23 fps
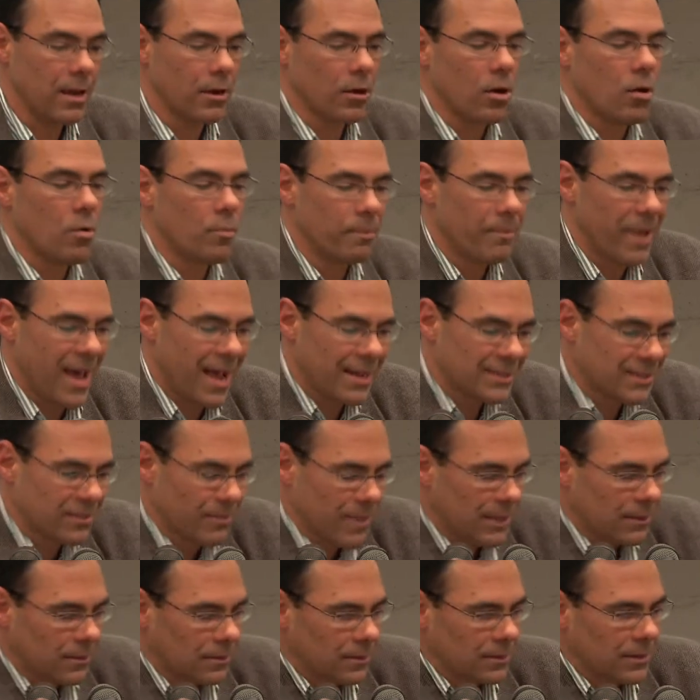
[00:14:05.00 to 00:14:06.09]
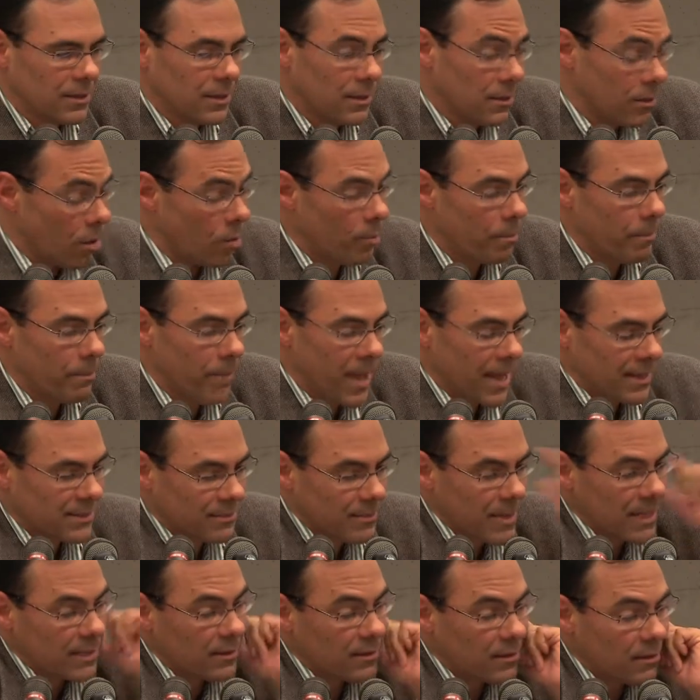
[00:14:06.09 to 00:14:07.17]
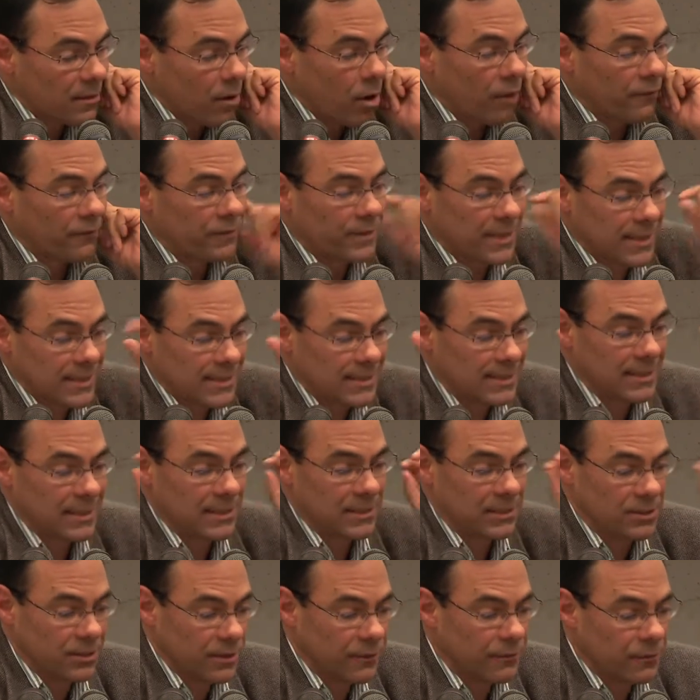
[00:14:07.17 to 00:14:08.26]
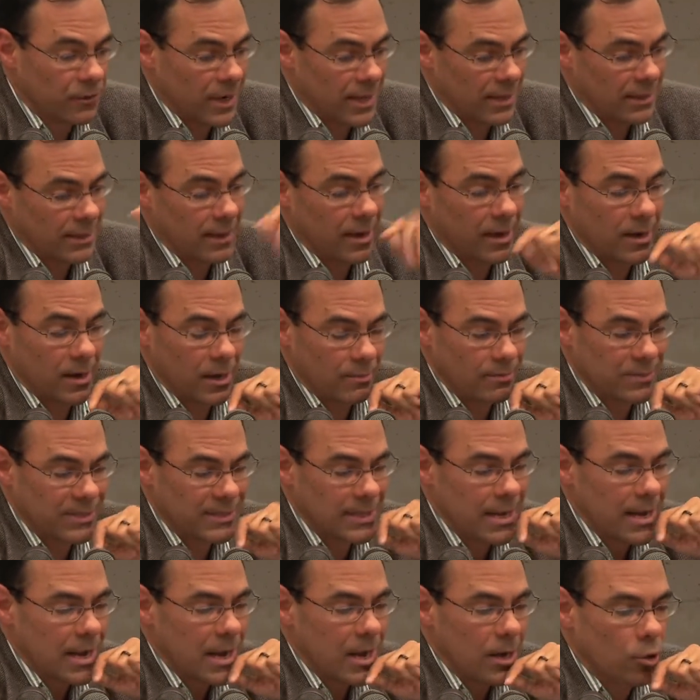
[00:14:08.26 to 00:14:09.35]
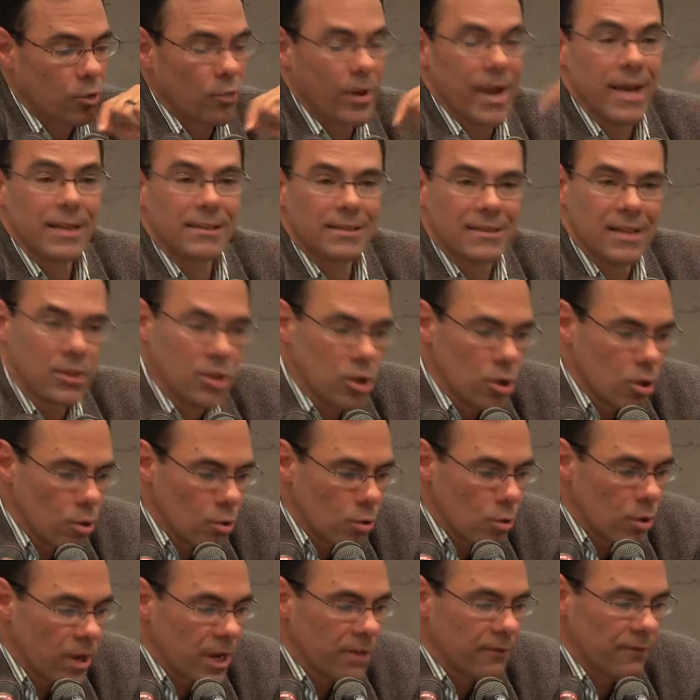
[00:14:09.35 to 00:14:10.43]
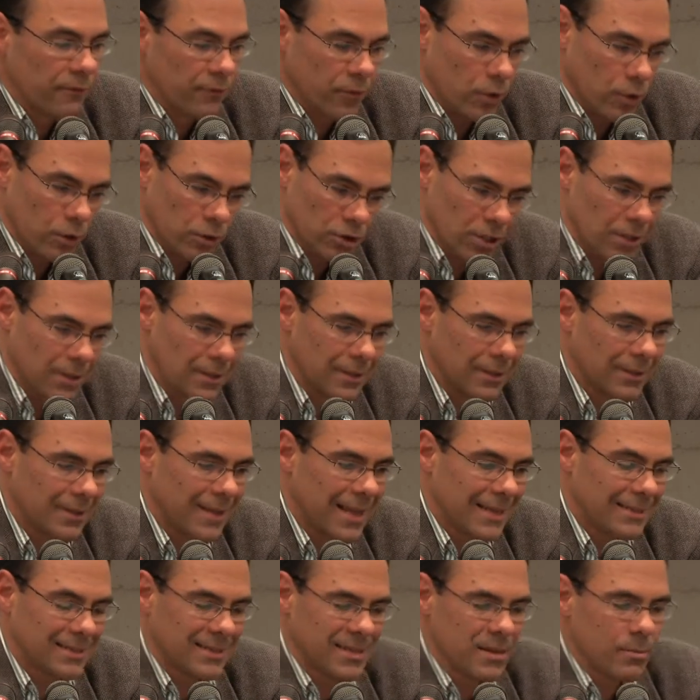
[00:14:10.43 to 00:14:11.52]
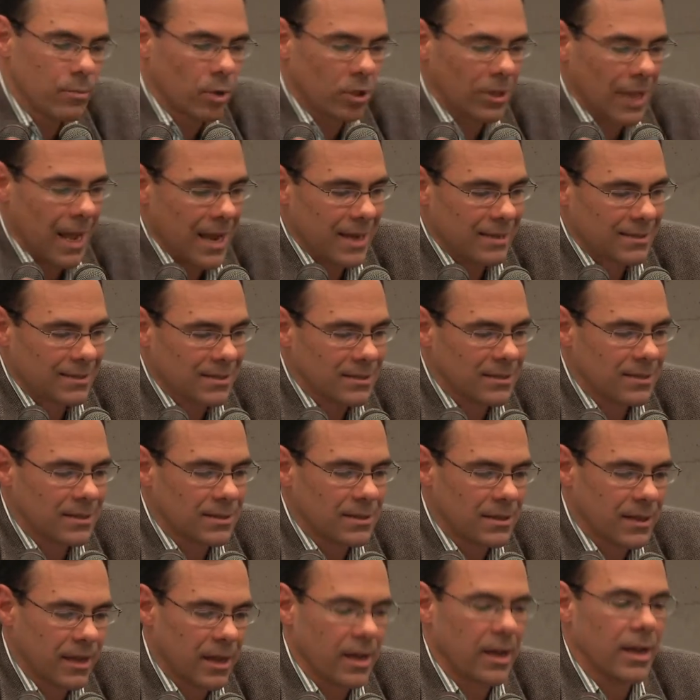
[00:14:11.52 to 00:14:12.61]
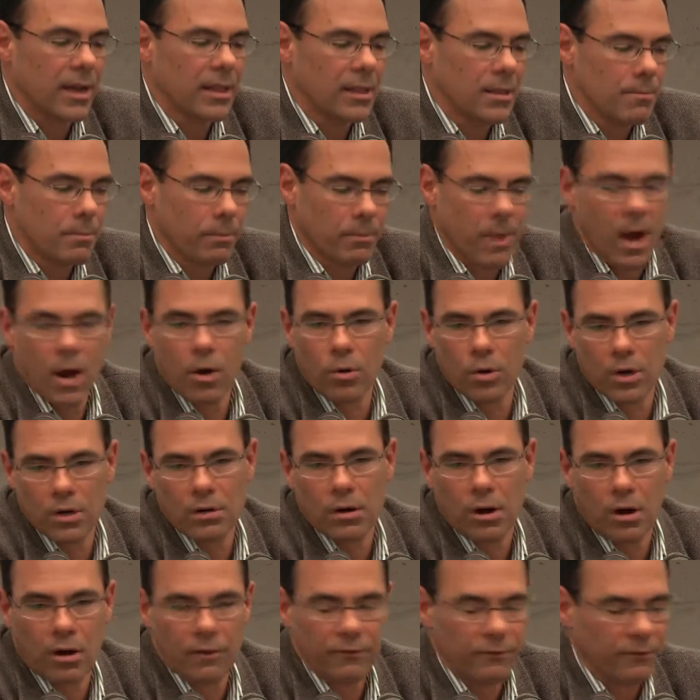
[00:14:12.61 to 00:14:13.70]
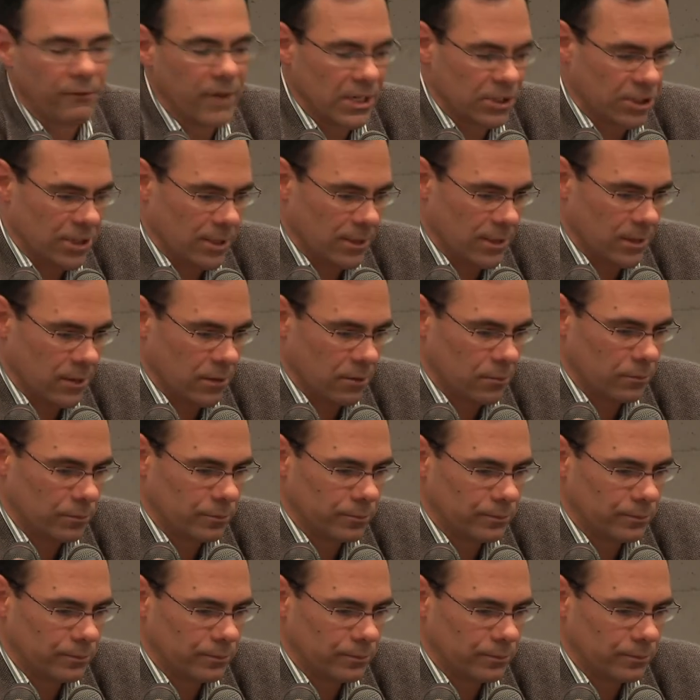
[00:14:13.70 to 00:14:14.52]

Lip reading: encompassment of these different herbs creates a new infusion that symbolizes the healing power of vegetal.